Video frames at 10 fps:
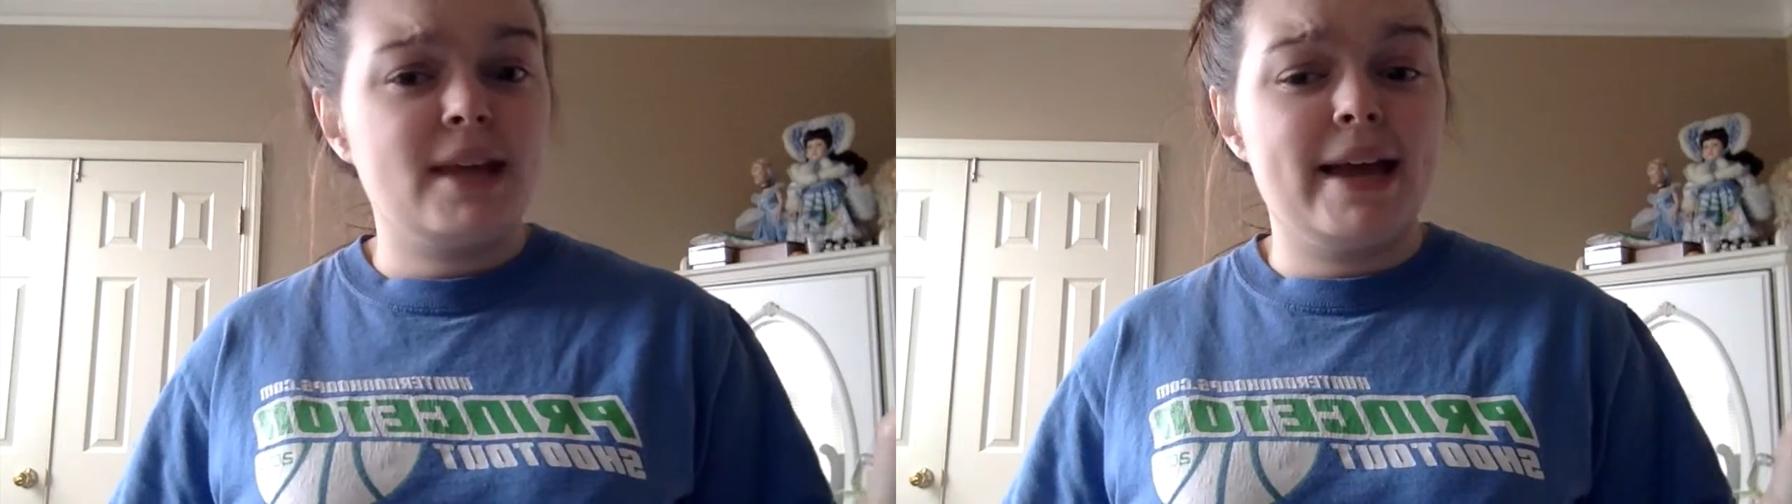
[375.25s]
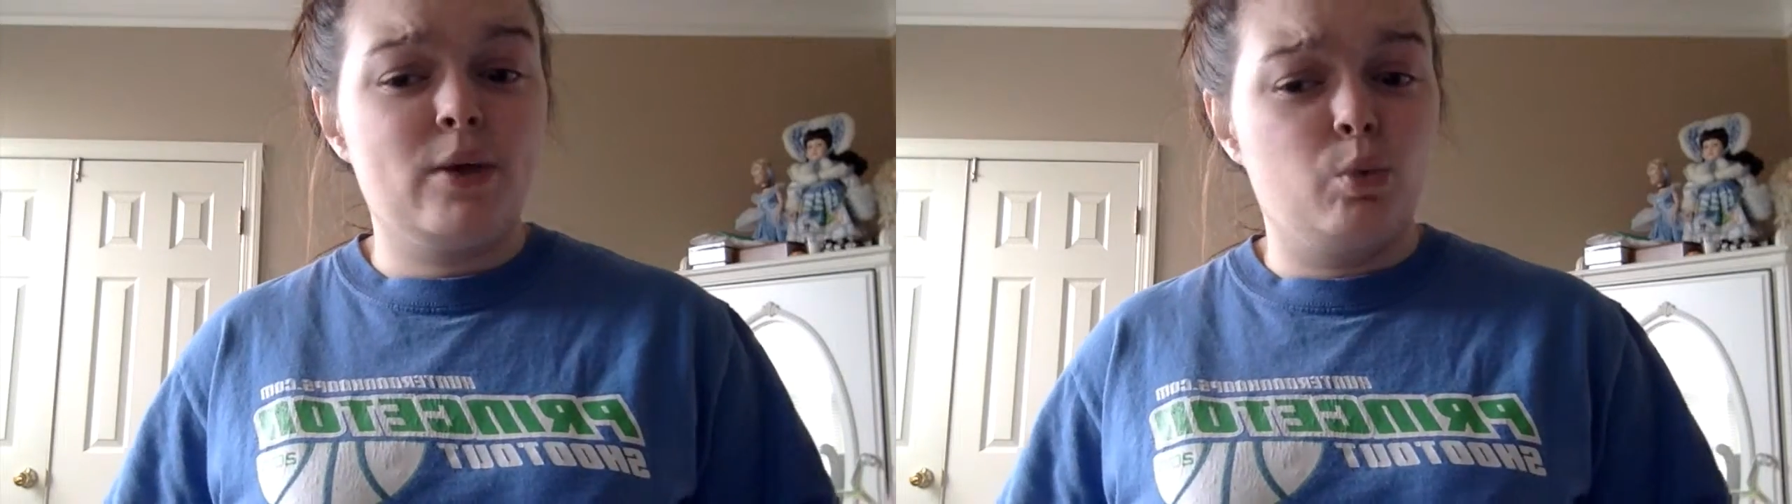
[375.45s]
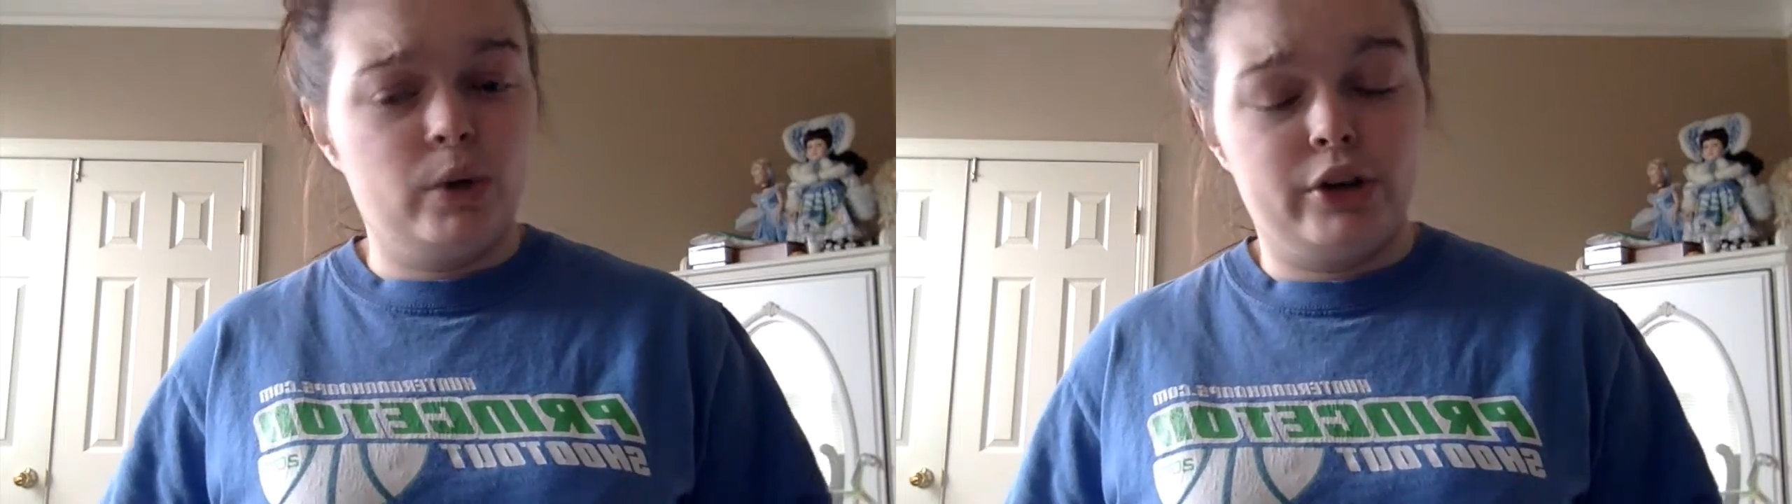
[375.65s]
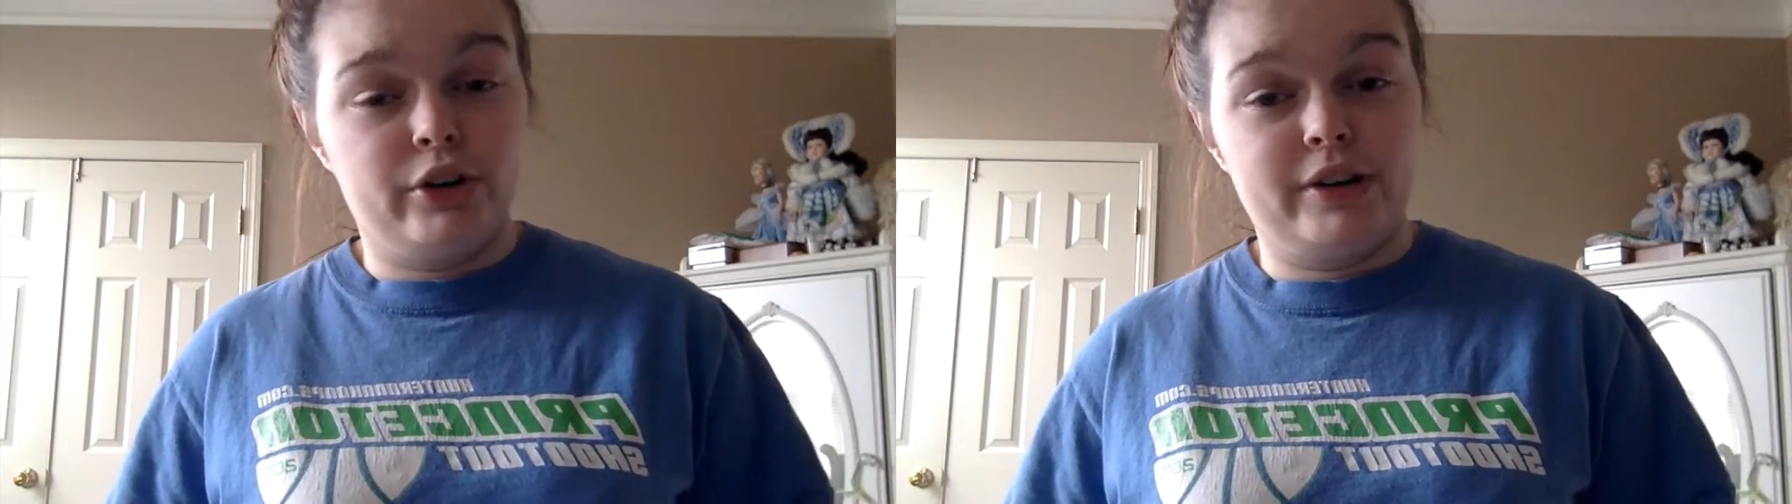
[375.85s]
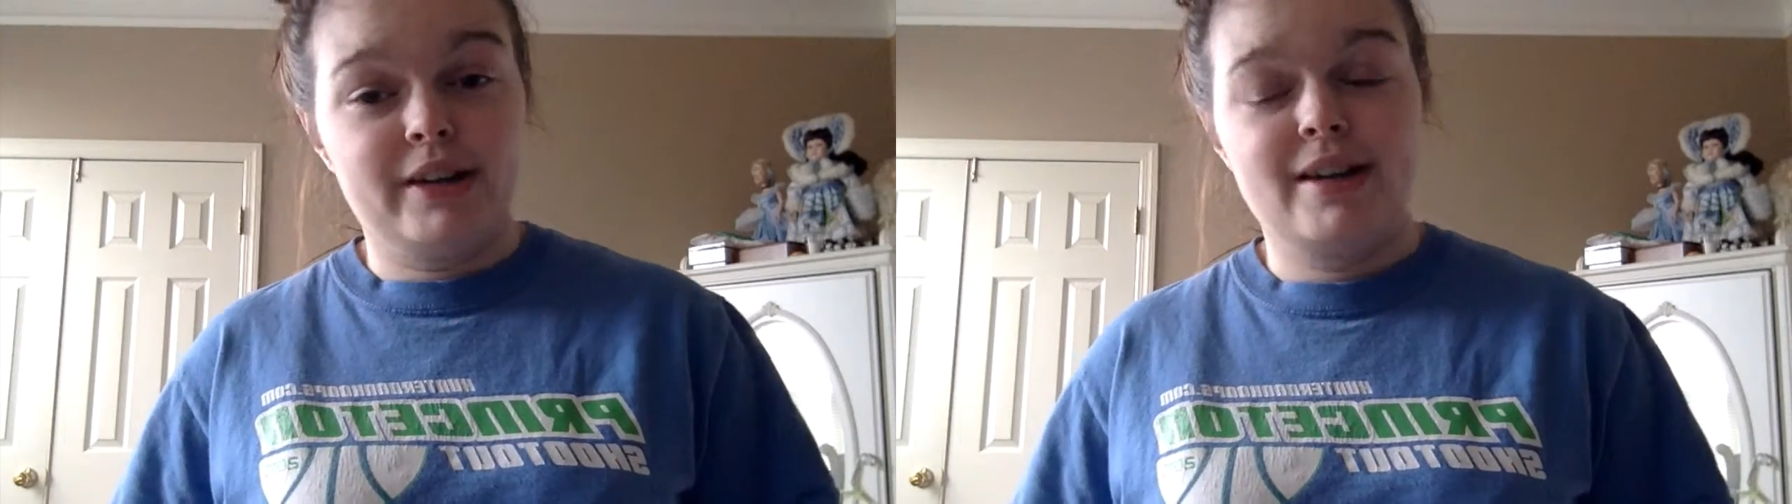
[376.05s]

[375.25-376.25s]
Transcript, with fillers: and weird.